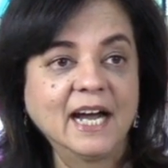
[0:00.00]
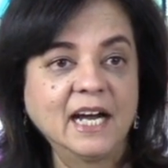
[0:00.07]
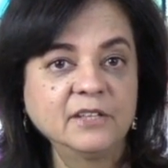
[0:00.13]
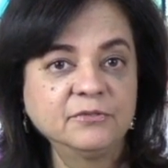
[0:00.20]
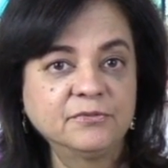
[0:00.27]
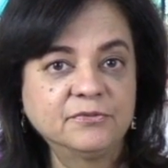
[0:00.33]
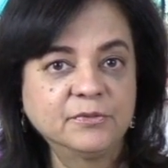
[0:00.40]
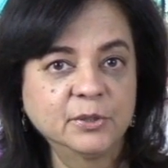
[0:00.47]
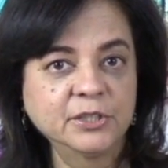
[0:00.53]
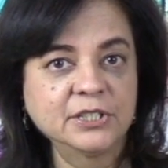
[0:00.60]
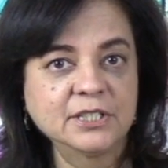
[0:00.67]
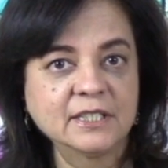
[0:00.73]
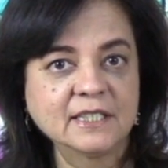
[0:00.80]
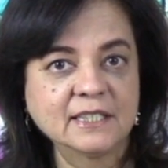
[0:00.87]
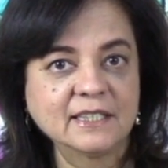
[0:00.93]

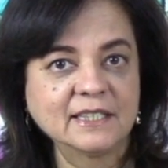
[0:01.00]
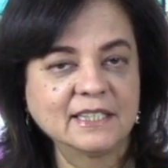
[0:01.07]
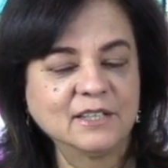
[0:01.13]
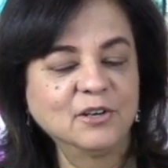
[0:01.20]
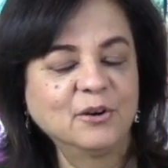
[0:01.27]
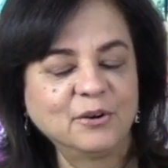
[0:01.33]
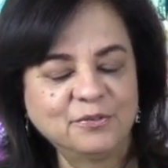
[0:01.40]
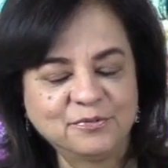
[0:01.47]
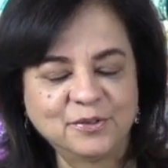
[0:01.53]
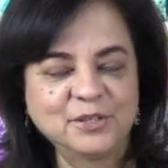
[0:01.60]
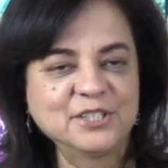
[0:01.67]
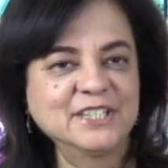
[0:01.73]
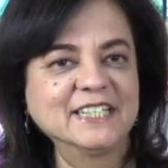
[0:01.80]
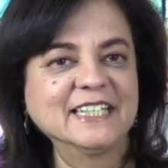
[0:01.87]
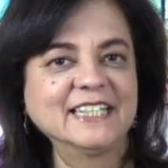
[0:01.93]
Unfortunately, or
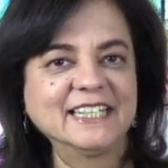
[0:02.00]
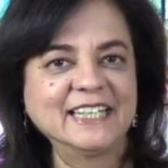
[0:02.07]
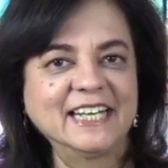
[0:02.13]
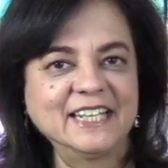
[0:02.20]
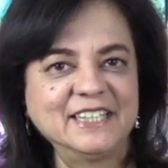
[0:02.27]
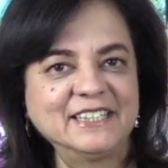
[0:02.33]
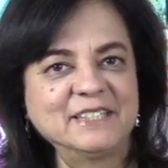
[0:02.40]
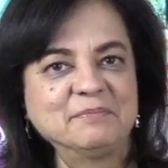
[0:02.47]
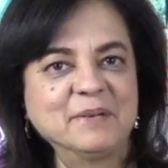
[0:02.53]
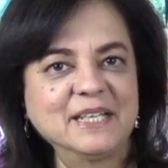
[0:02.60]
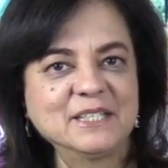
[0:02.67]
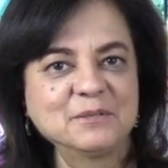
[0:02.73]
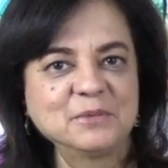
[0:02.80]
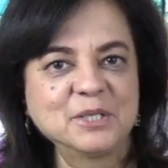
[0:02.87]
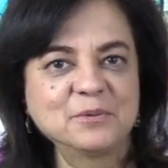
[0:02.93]
fortunately, it
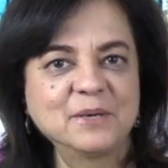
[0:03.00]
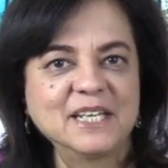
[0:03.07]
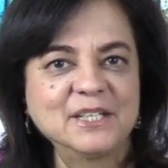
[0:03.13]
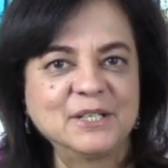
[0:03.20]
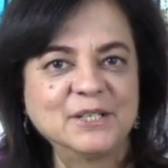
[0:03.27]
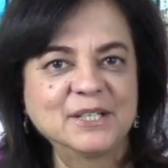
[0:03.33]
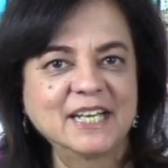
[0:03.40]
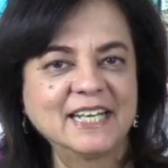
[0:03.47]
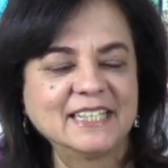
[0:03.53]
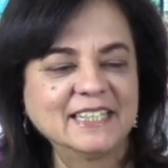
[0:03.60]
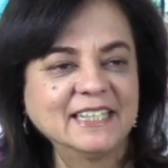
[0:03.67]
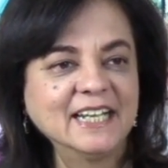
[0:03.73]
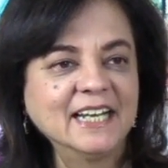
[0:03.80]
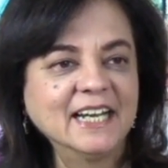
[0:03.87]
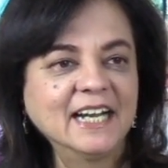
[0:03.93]
depends which way you look at it,